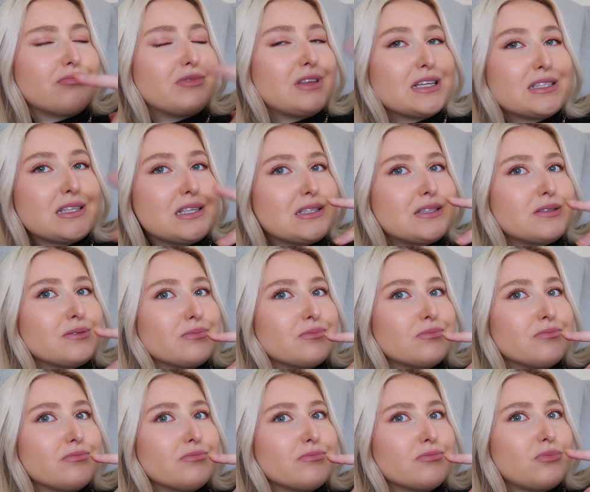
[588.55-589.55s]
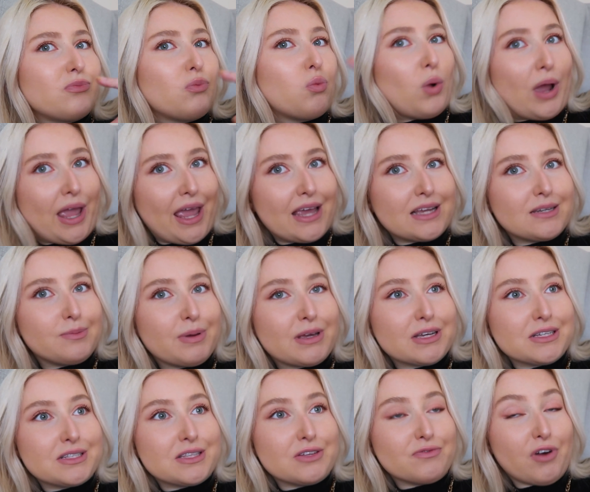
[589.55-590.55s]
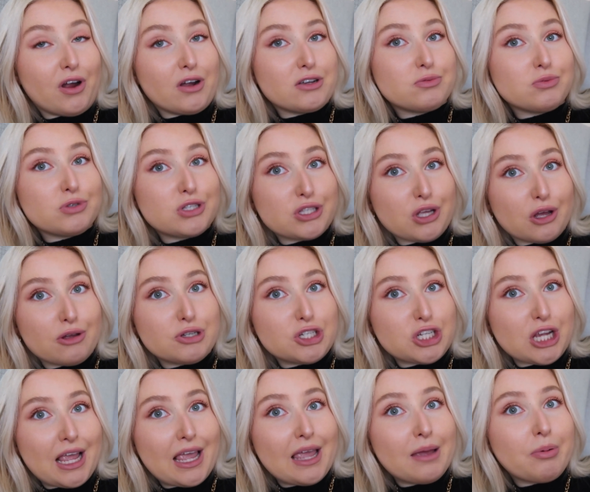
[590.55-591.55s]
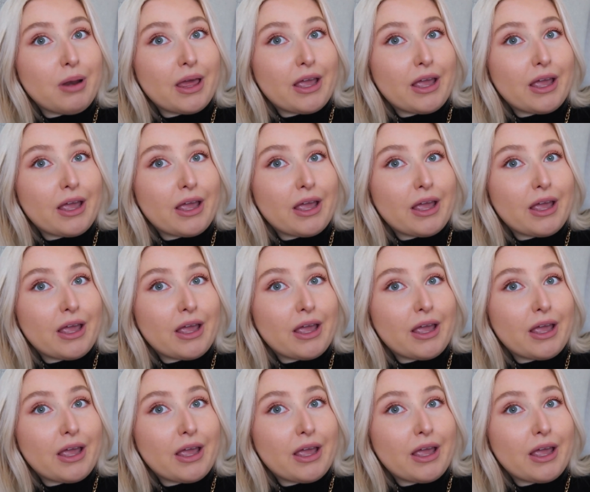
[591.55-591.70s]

this is weird because the rugs were so cheap.